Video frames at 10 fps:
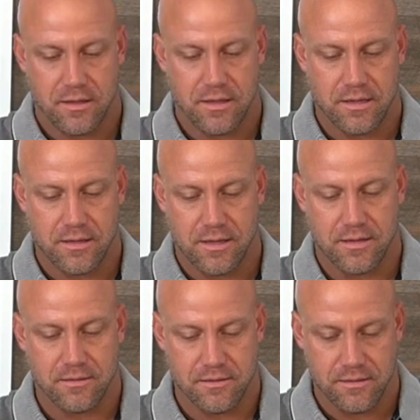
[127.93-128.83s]
add
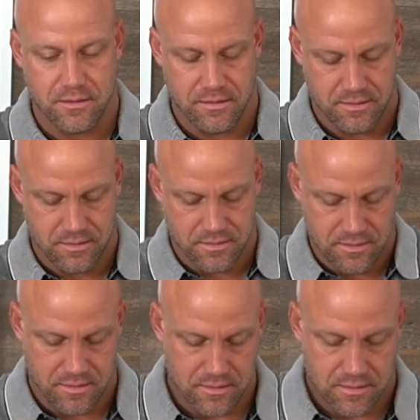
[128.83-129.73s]
that on,
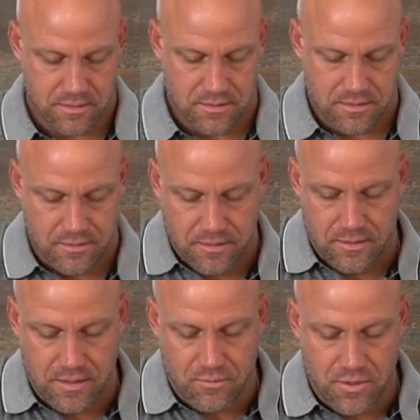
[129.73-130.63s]

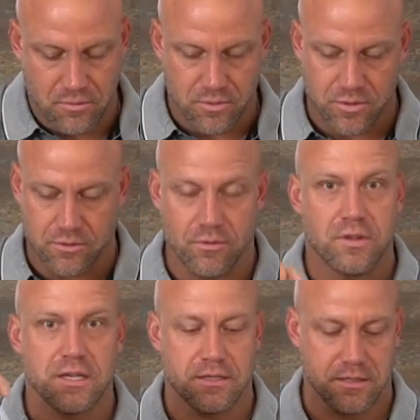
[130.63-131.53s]
and then we will screw
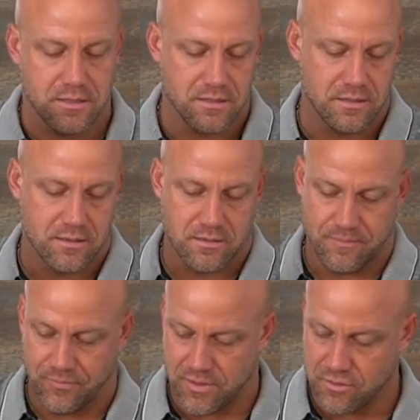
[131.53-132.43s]
this
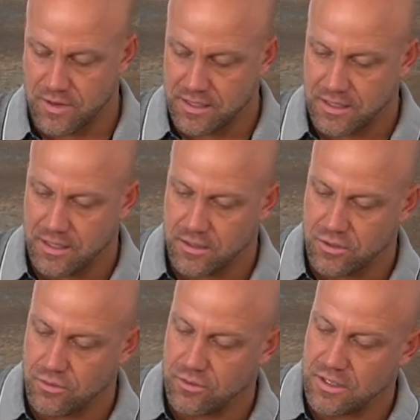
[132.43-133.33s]
directly
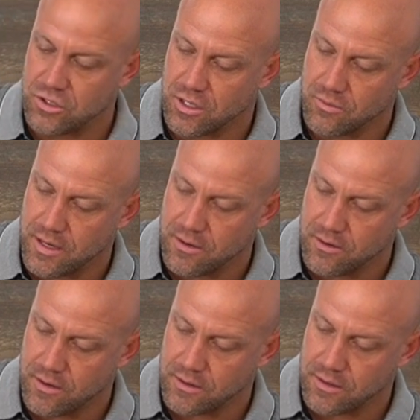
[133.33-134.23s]
into the
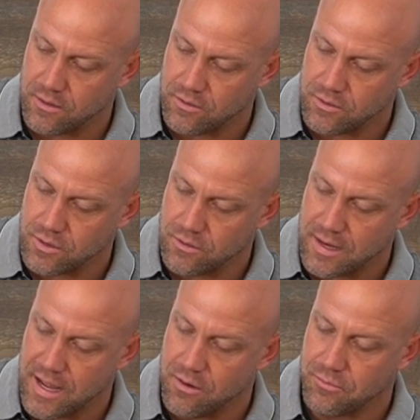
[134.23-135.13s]
generator on the
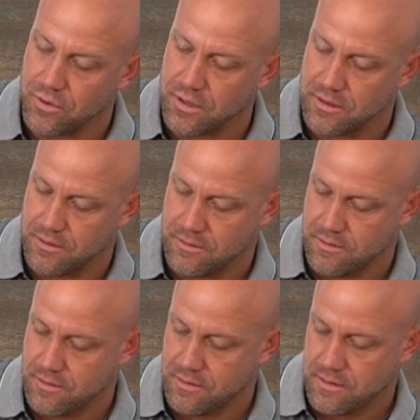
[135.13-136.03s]
ozone output.
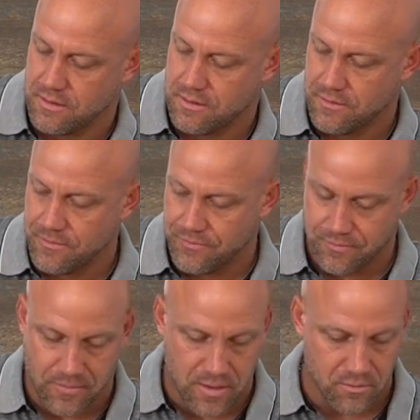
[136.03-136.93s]

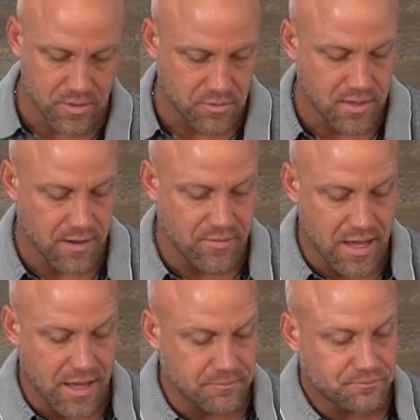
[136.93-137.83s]
Once we have
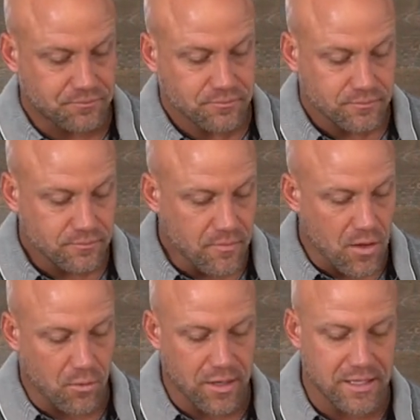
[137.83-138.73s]
that,
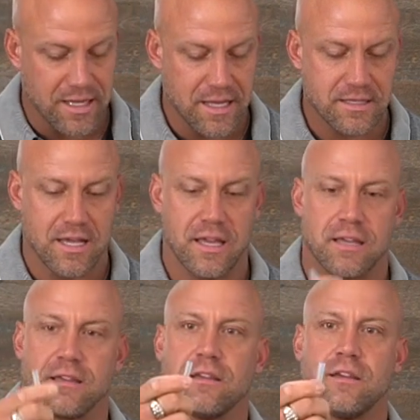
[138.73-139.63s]
we're going to again
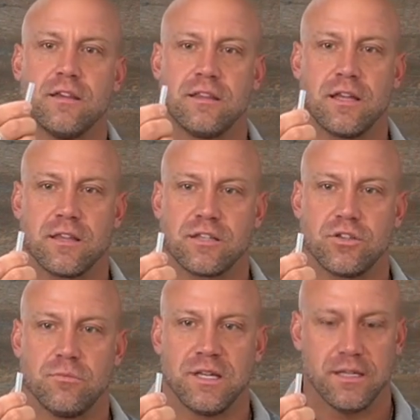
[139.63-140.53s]
take the end of the
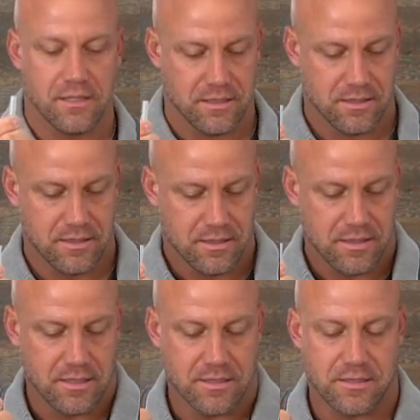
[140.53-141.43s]
tubing
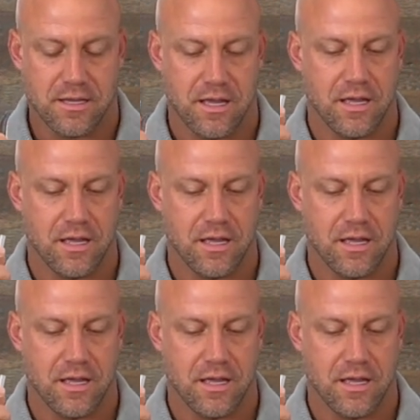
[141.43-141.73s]
that does not